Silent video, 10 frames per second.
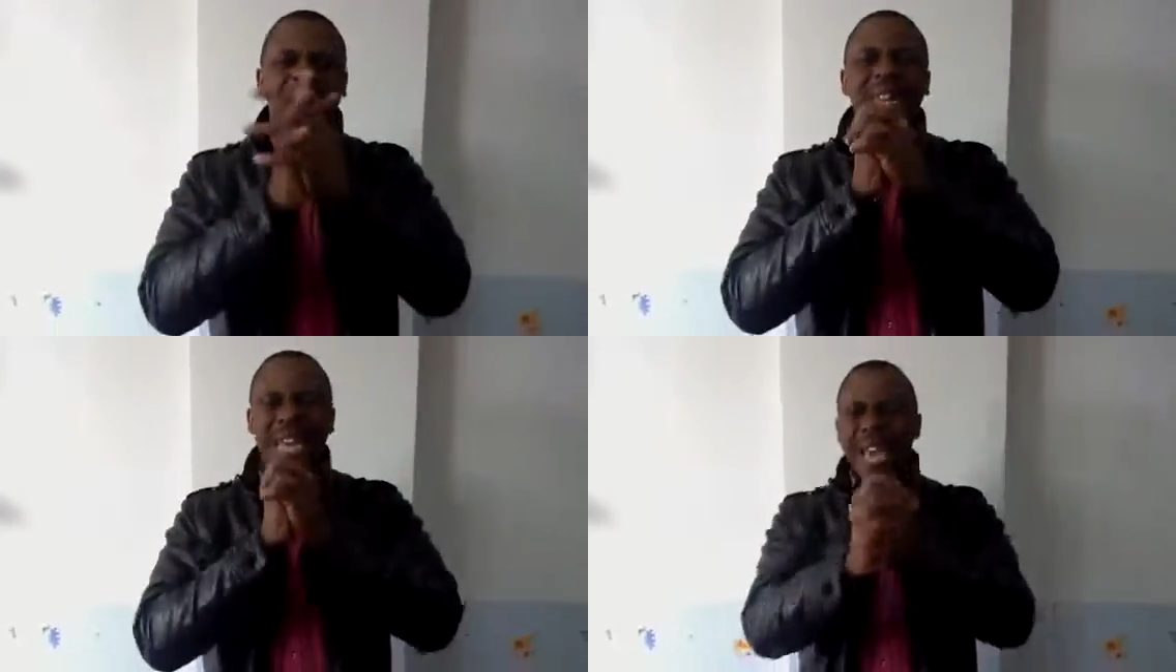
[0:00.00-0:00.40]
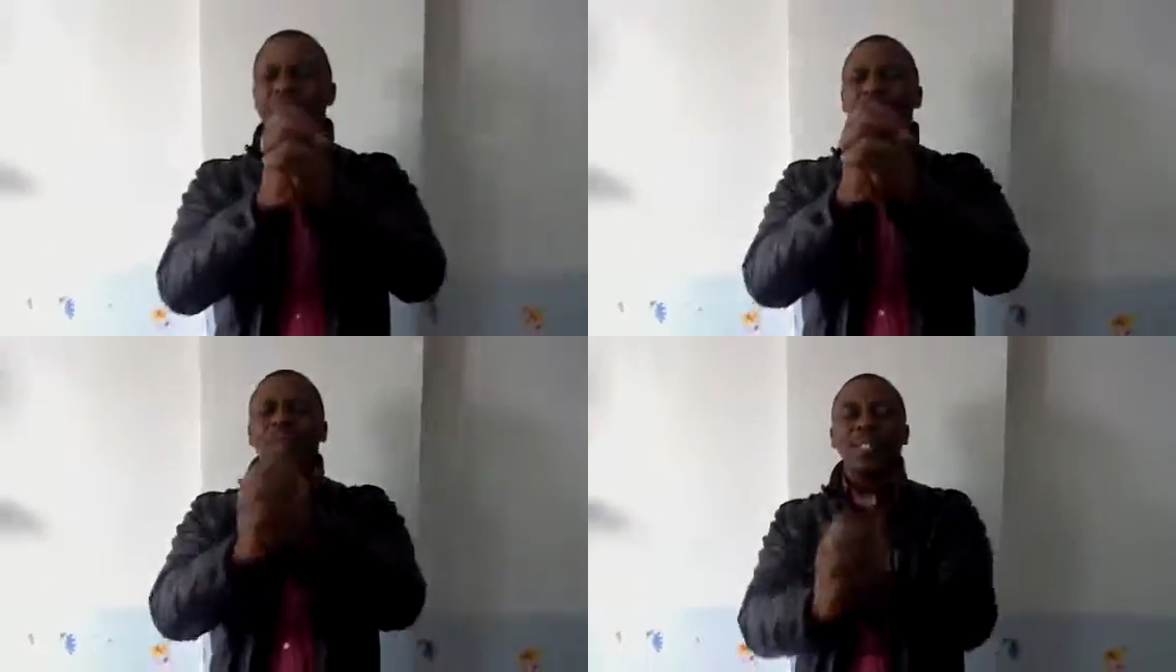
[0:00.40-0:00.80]
And
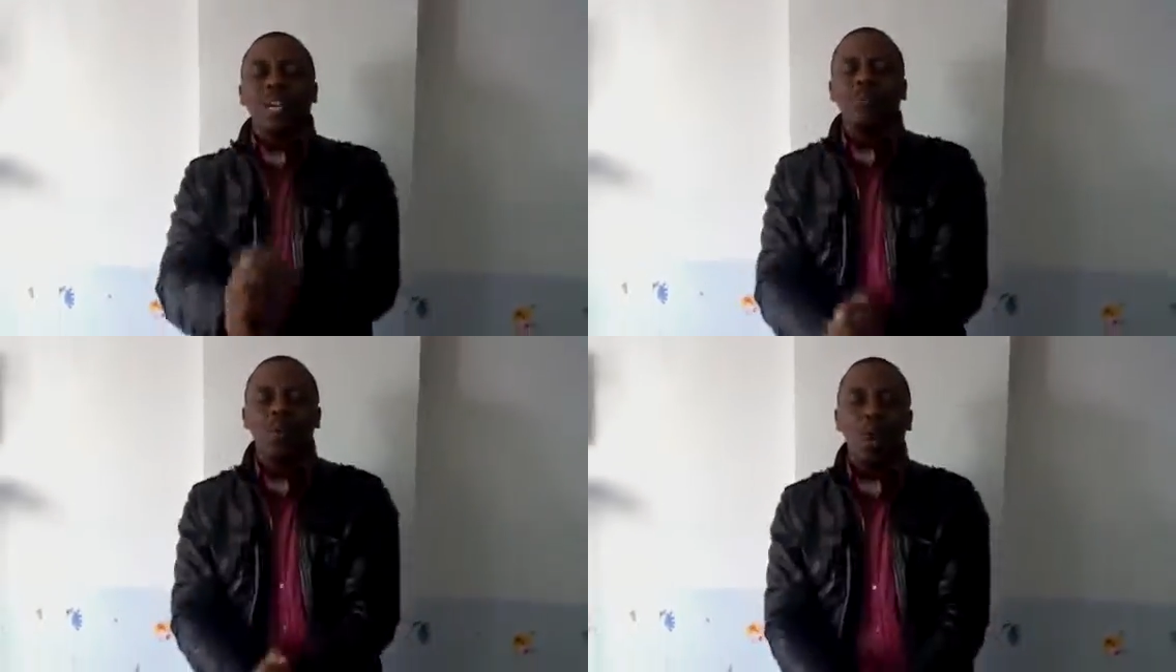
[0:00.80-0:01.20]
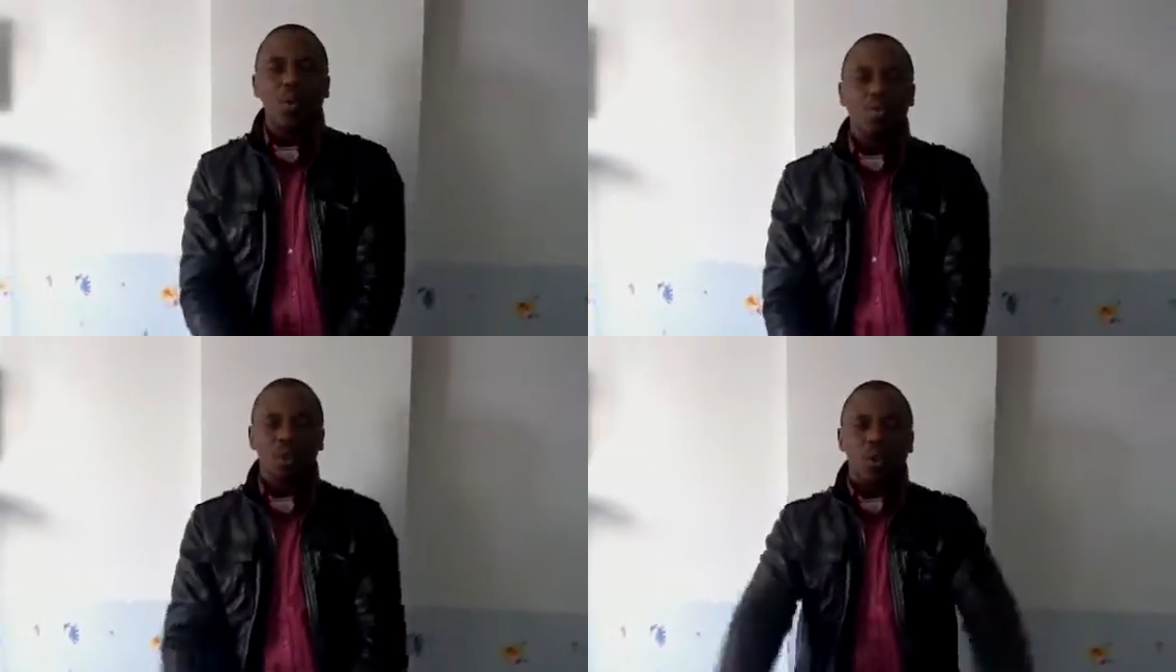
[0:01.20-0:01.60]
everything shall be well
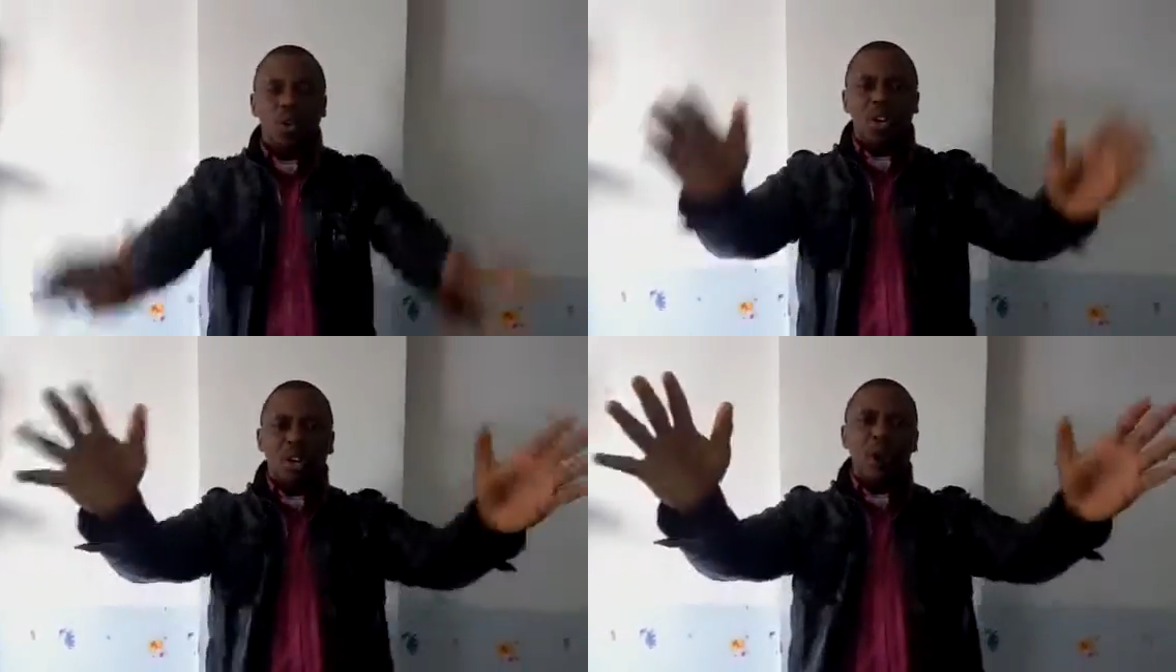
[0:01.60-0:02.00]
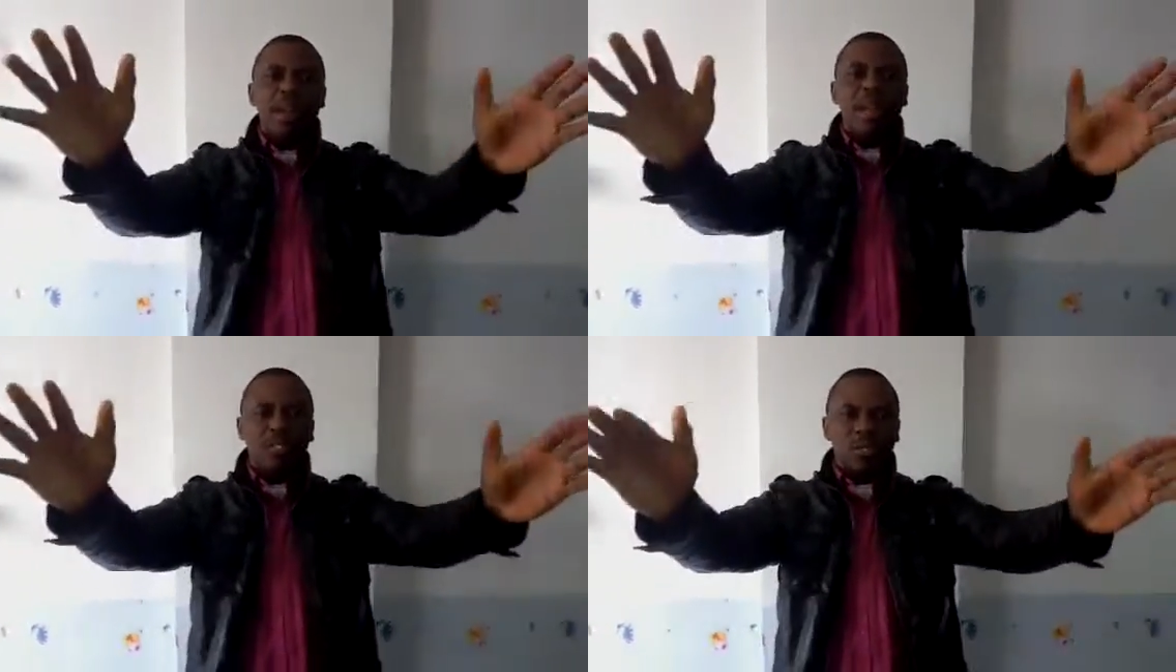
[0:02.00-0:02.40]
with you. God
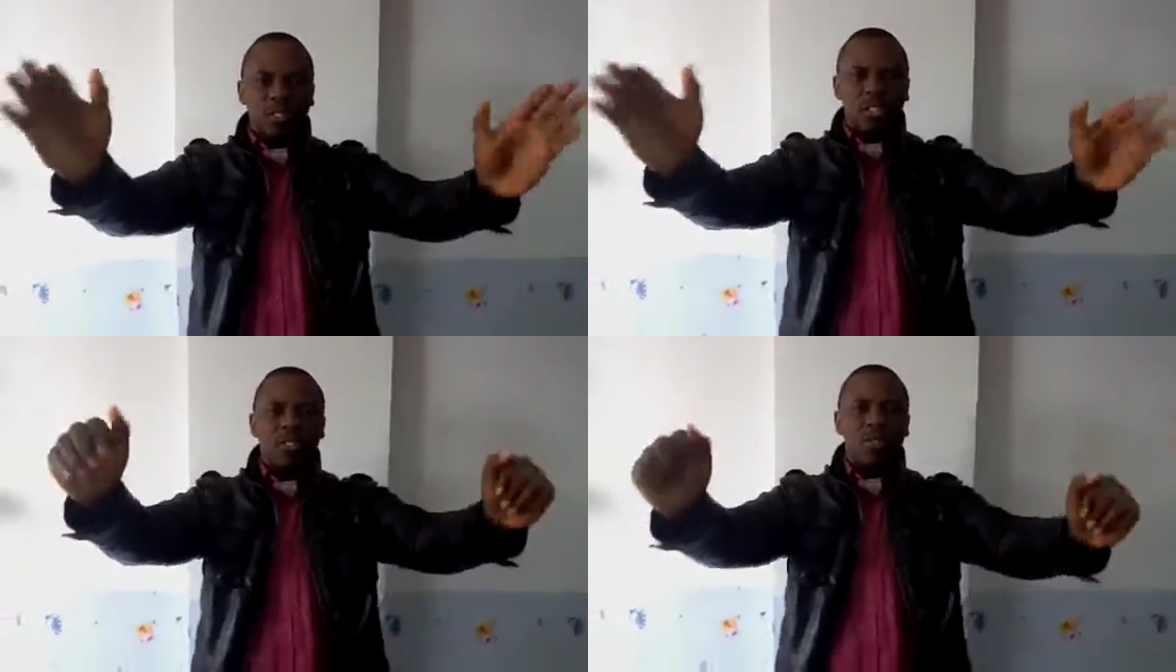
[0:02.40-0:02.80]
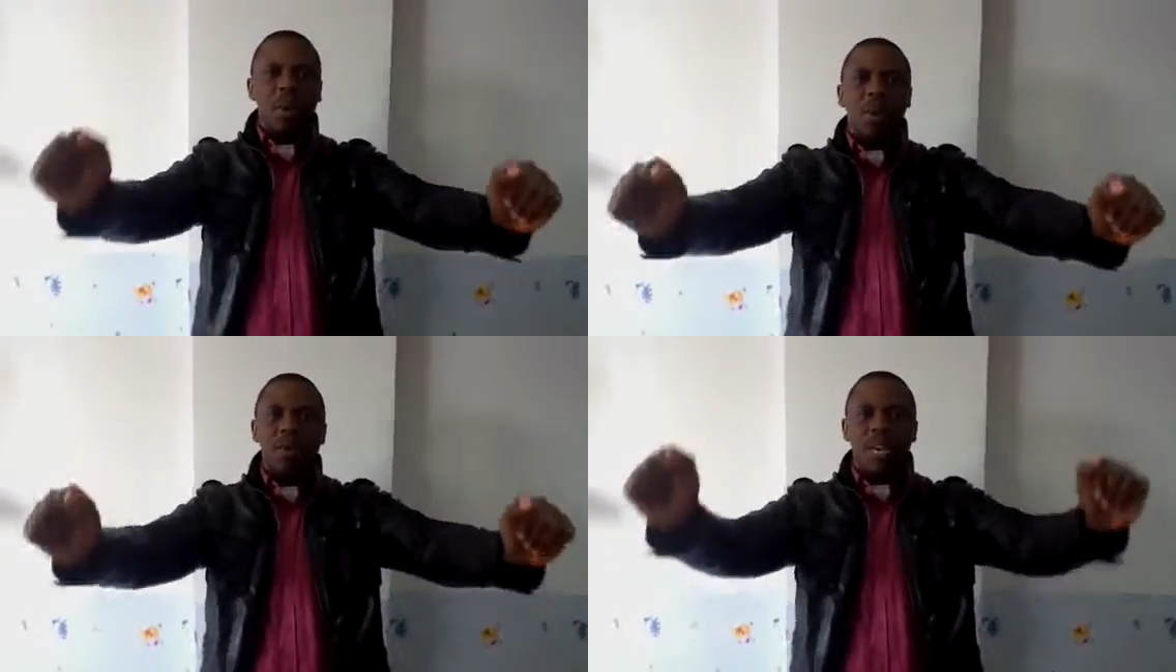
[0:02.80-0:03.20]
bless you. See you
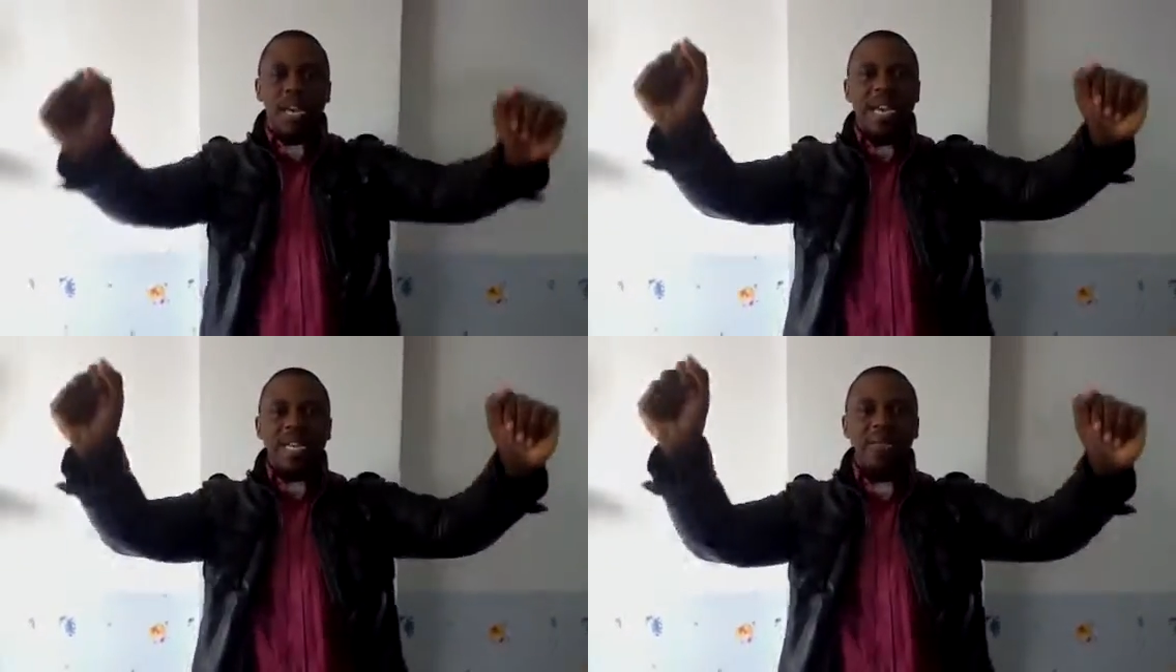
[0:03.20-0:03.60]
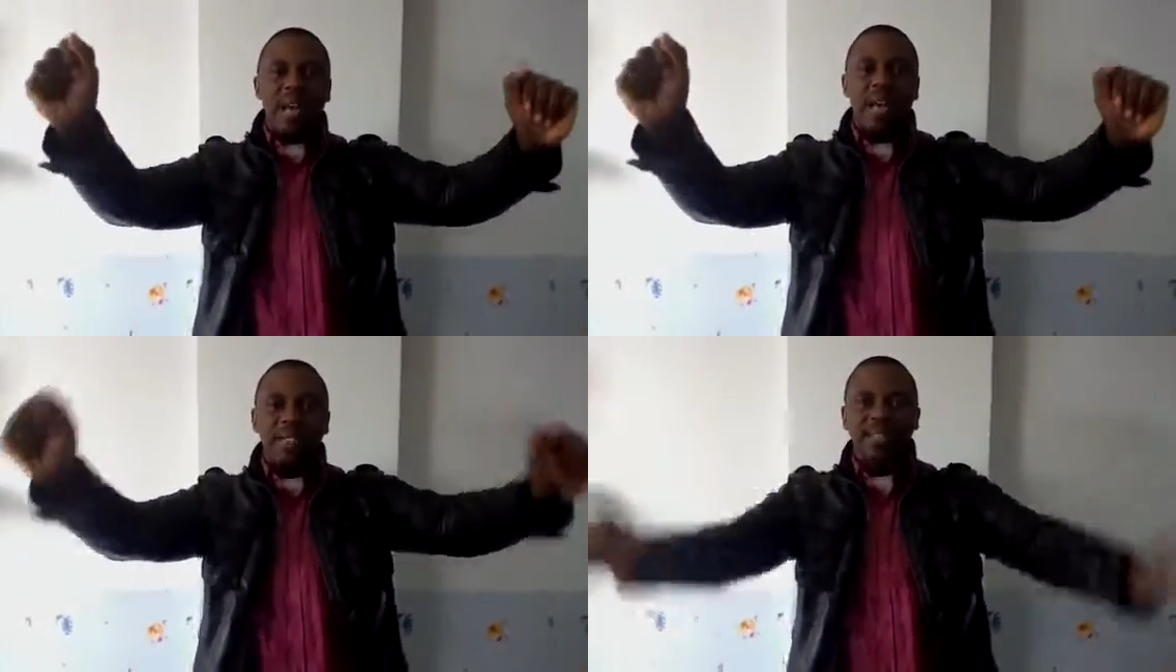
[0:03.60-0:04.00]
tomorrow.
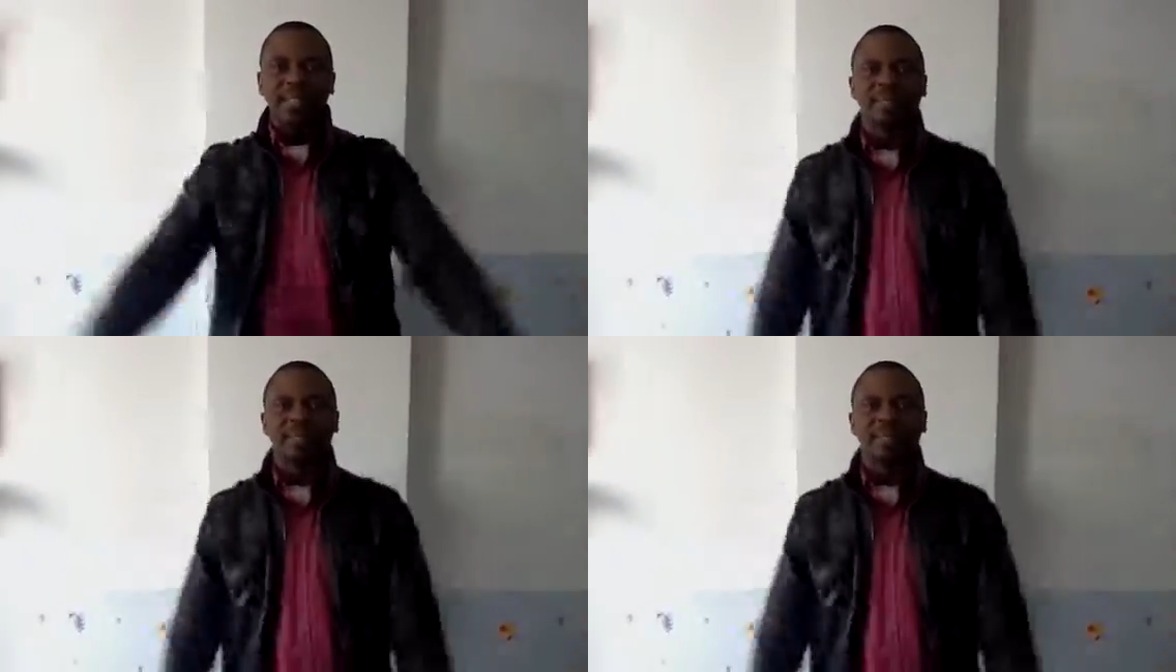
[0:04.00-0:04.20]
Amen.